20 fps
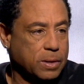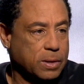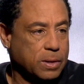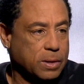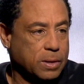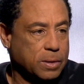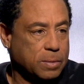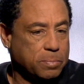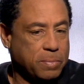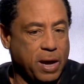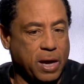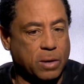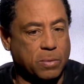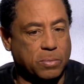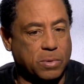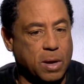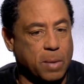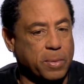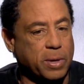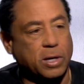made
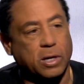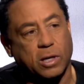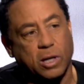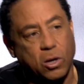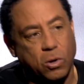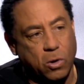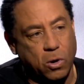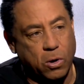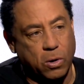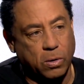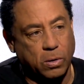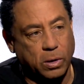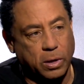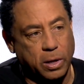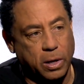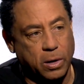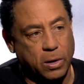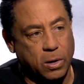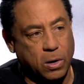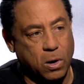them come in a little
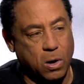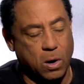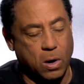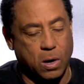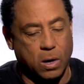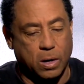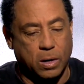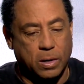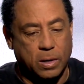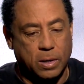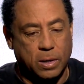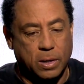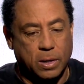earlier, or